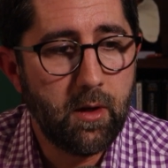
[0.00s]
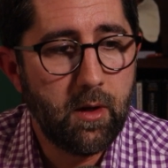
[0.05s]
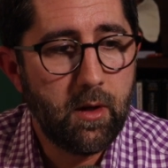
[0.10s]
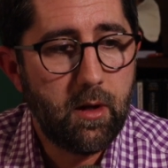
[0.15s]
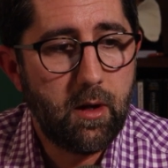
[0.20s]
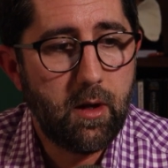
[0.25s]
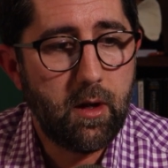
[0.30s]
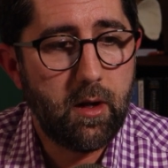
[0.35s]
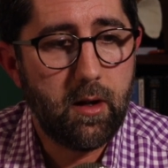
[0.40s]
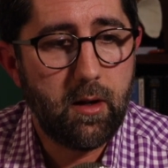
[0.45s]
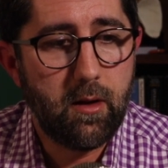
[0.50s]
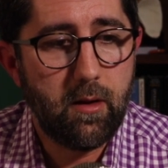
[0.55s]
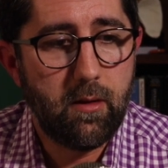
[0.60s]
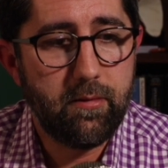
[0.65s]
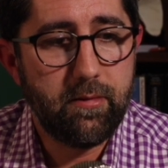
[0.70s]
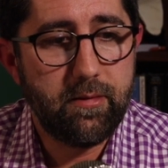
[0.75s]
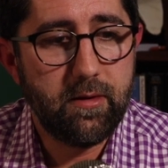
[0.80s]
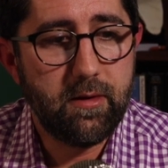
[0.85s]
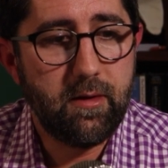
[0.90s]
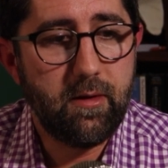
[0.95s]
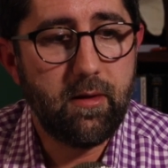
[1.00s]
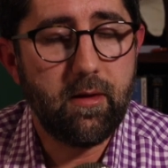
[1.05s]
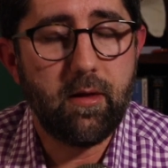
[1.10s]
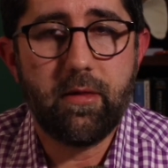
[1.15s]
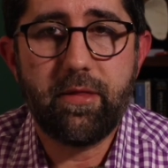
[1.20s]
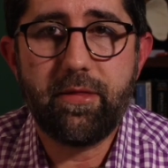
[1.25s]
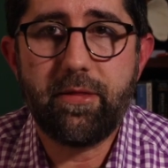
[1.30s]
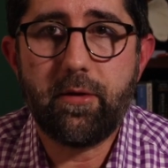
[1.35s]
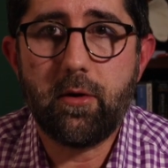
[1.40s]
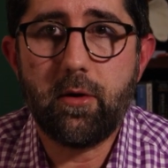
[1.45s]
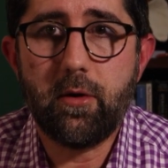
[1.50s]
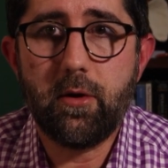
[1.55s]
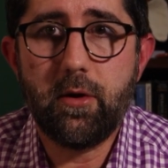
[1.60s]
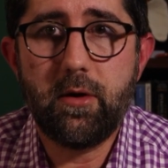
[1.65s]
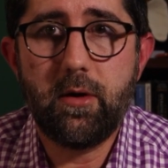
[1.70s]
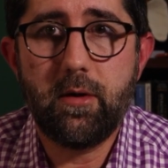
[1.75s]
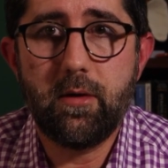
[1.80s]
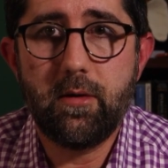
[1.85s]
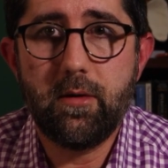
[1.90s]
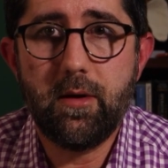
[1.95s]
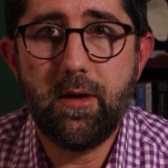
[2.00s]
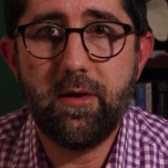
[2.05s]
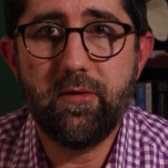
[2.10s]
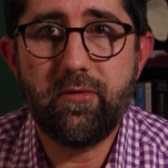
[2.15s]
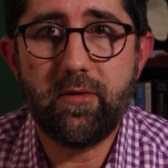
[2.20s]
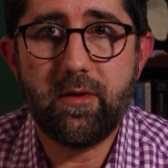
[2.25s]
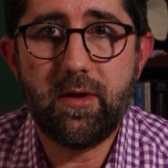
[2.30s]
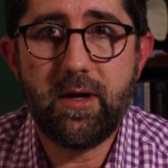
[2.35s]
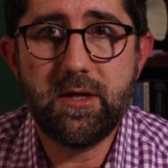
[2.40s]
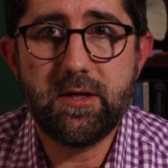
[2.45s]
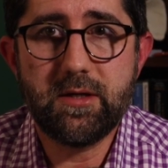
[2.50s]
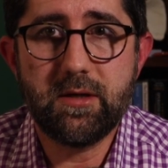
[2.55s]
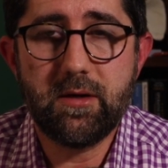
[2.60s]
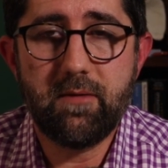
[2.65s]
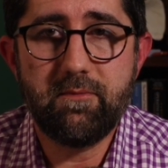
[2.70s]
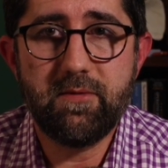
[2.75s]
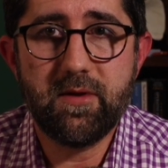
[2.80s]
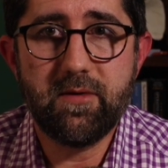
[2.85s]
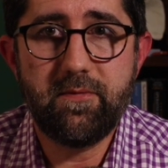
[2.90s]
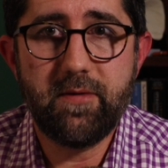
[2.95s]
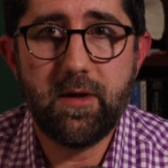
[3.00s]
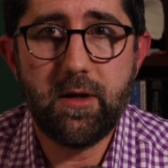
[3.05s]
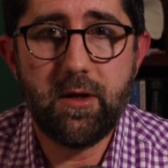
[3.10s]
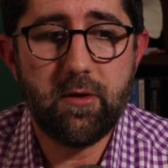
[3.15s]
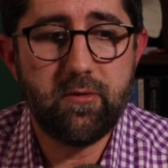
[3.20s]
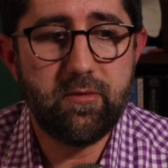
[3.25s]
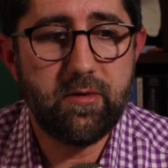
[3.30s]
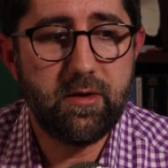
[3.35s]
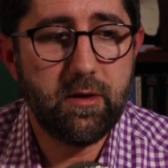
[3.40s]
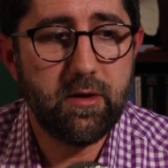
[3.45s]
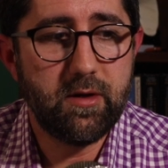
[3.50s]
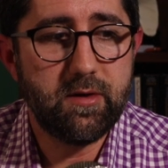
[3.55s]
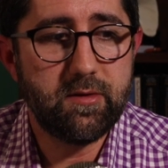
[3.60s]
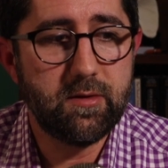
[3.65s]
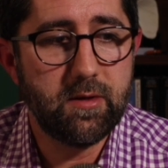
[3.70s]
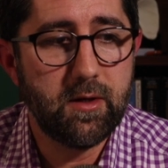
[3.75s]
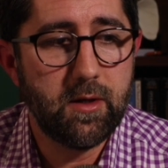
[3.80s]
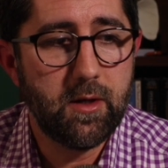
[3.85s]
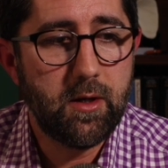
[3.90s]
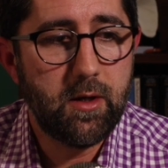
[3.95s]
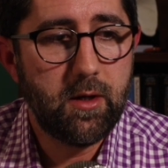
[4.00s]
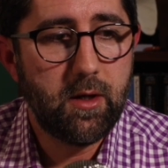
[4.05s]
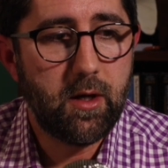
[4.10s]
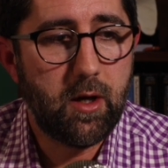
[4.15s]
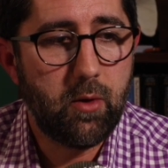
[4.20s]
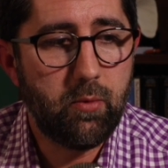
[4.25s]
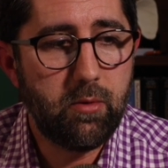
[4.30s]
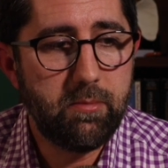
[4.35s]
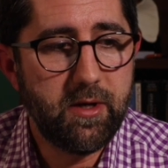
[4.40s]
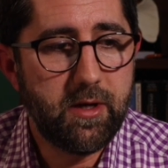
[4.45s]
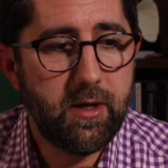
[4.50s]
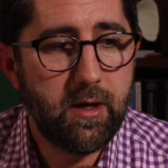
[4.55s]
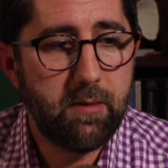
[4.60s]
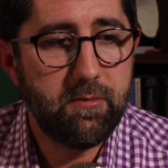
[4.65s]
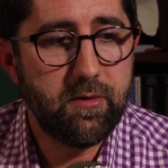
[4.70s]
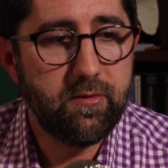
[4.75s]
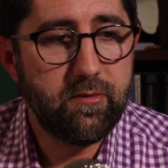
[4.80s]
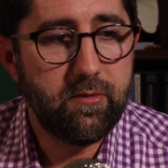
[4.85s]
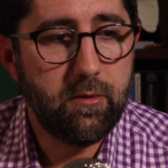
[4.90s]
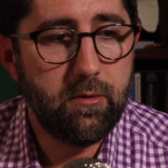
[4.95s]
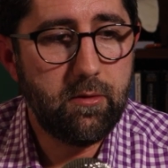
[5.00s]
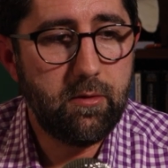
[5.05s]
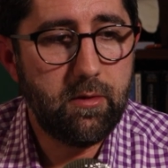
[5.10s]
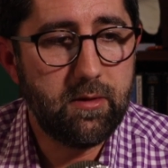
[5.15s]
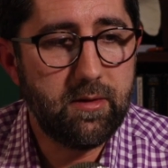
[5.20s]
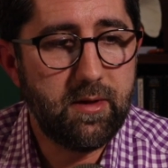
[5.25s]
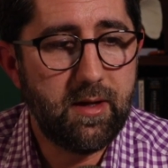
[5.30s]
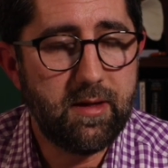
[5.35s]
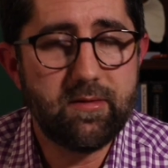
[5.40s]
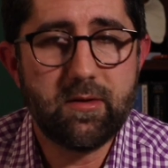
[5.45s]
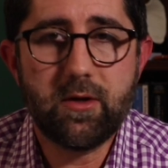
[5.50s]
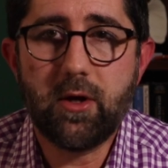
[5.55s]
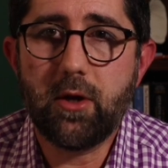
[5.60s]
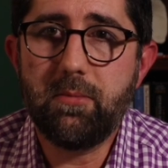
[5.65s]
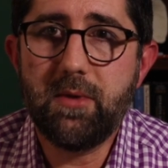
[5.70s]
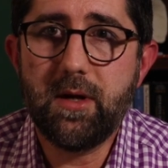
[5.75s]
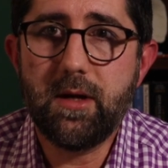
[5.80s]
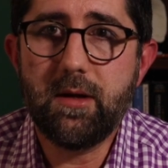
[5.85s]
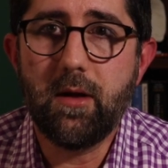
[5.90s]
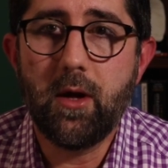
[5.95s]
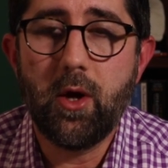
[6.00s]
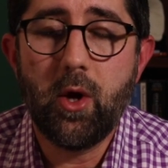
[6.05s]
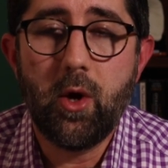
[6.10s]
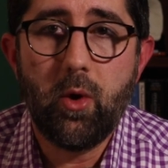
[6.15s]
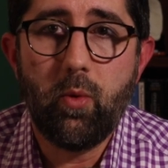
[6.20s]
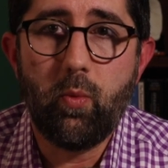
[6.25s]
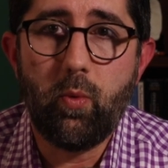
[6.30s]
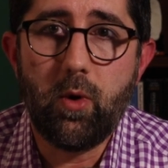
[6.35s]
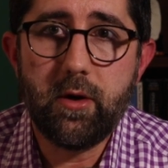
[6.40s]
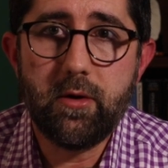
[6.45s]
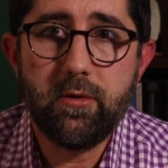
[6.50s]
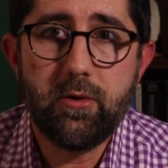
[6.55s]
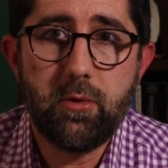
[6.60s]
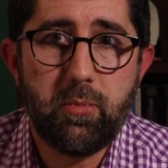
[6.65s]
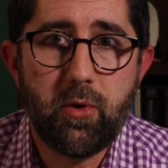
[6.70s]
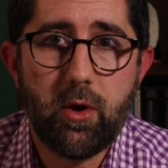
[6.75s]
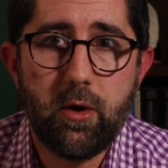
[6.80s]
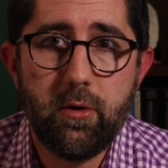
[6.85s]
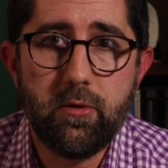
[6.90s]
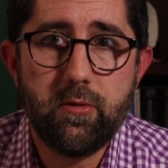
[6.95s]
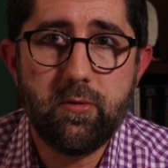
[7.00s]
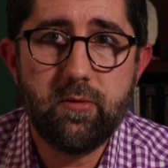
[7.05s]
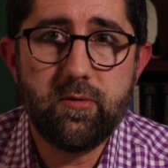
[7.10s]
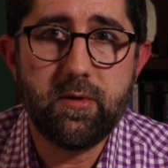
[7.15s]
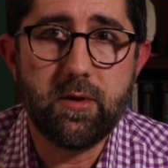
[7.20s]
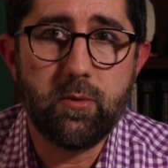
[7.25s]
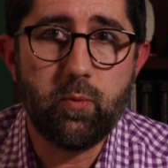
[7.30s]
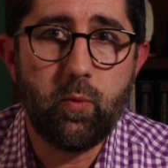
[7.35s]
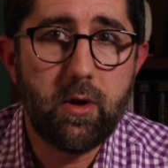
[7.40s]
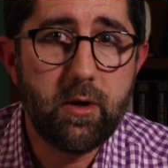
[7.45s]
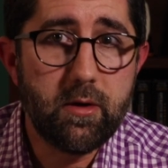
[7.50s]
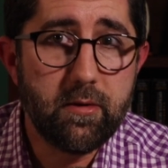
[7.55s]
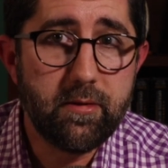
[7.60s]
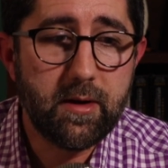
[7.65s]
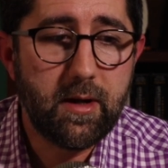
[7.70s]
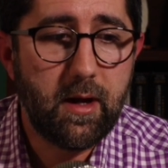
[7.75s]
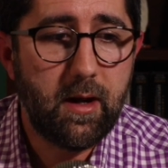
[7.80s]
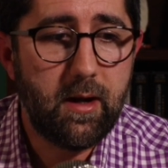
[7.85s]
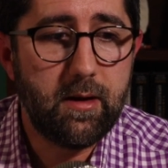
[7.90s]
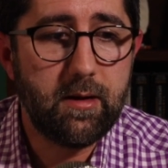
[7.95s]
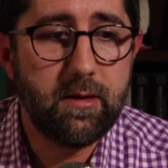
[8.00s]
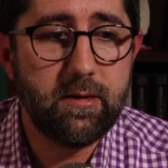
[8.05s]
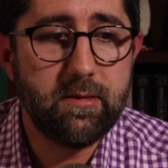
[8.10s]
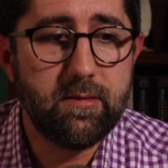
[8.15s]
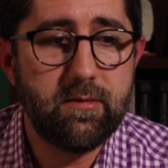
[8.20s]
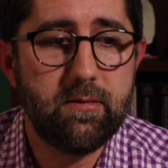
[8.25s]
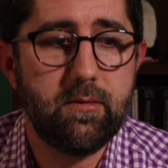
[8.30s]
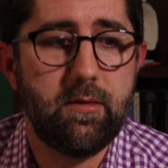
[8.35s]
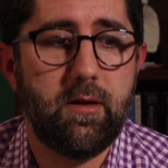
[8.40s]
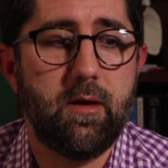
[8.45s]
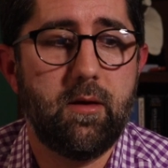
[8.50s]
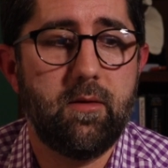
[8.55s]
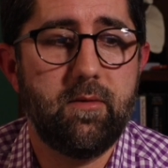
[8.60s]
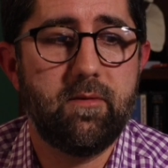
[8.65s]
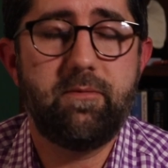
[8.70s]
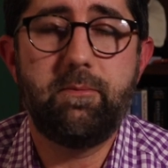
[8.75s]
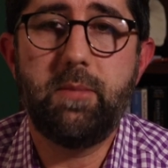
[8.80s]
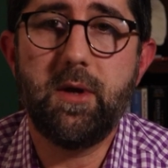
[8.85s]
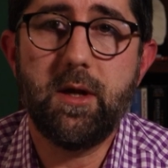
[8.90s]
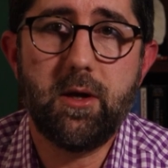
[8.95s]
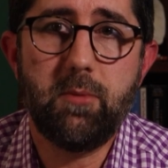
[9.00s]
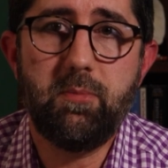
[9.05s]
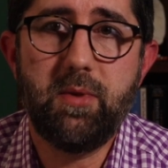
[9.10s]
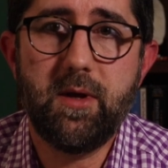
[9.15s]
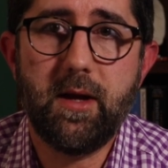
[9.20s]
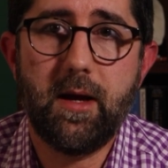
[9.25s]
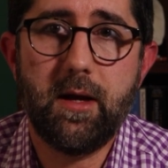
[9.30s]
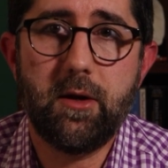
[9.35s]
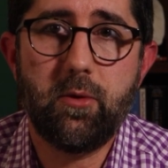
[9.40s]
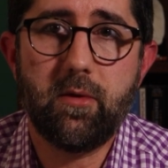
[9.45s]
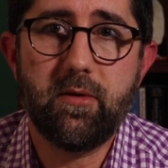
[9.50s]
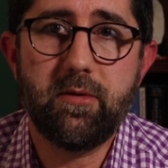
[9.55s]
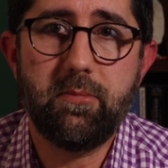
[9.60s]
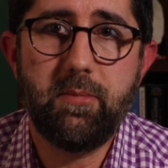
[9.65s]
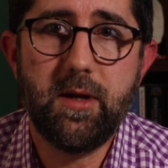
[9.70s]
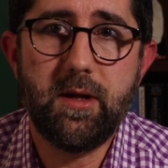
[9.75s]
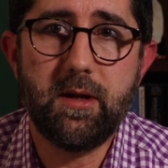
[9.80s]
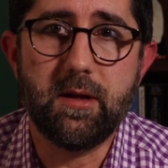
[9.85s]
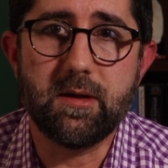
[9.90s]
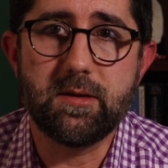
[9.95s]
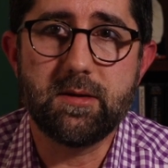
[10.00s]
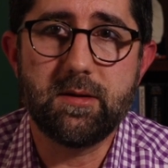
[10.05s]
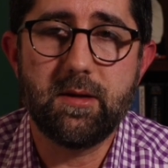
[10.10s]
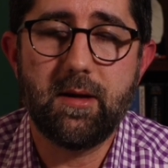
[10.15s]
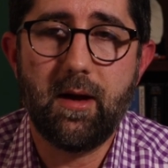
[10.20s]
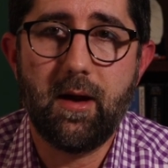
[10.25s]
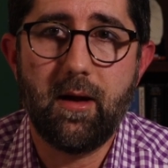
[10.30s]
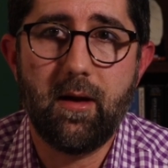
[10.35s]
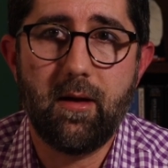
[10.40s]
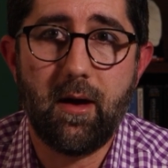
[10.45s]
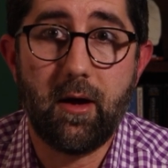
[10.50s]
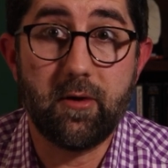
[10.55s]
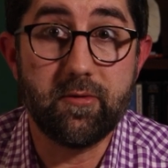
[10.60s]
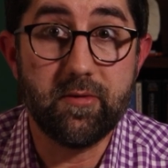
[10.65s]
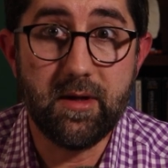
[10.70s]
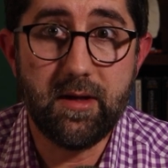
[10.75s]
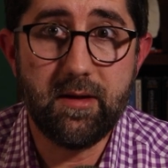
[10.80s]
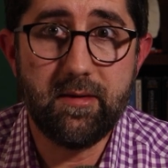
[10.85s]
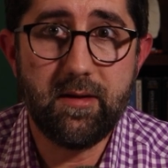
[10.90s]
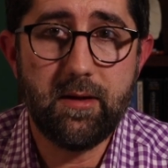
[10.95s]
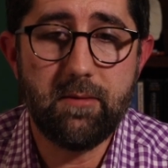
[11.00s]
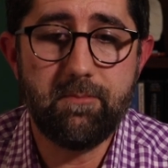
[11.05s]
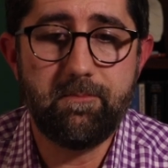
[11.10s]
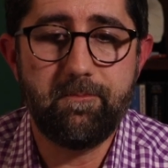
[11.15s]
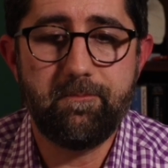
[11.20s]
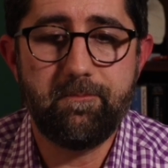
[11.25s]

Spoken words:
The third installation of this video series will be coming soon, and that's going to be what are the pros and what are the cons of being a PA in orthopedics. I'll see you then.